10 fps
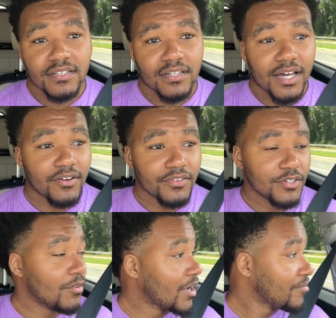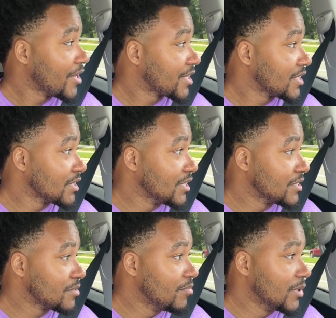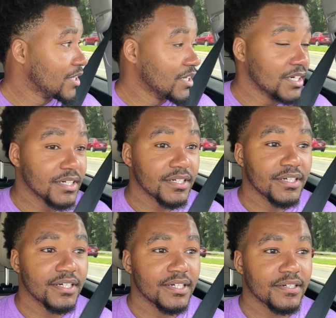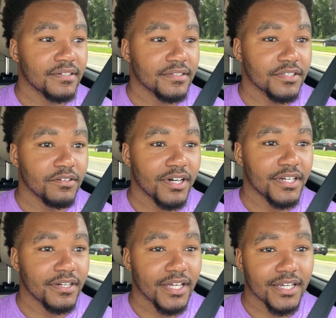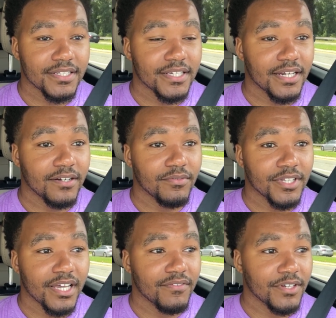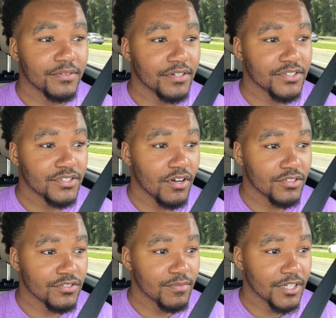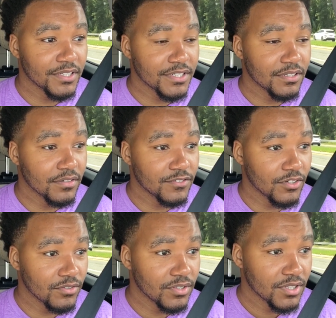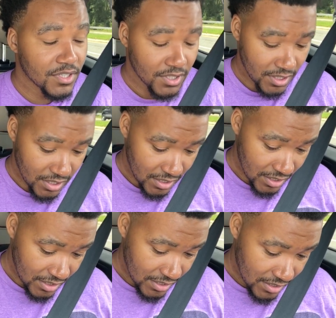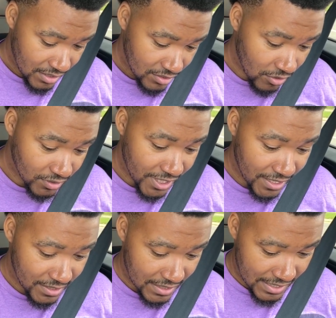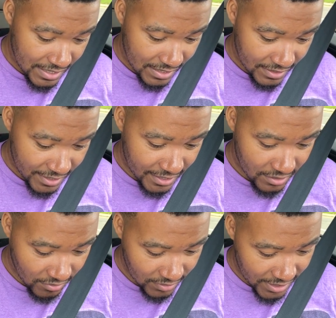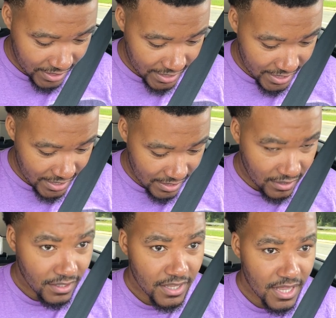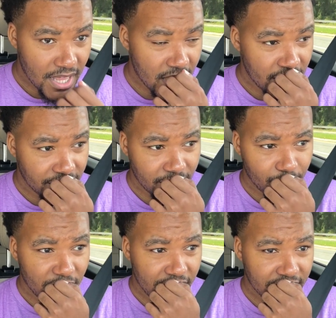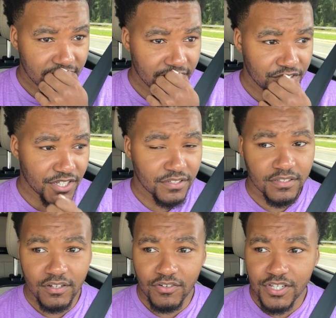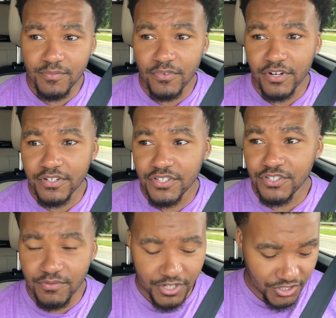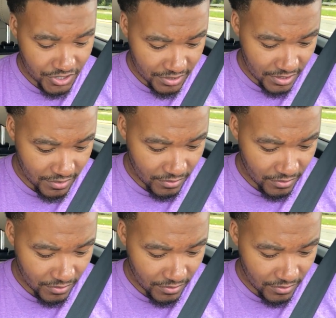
I don't even know why I'm making this, but uh, you know, I didn't like I said, I don't really have anyone else to talk to about this stuff, so don't let again, don't let a temporary decision or temporary situation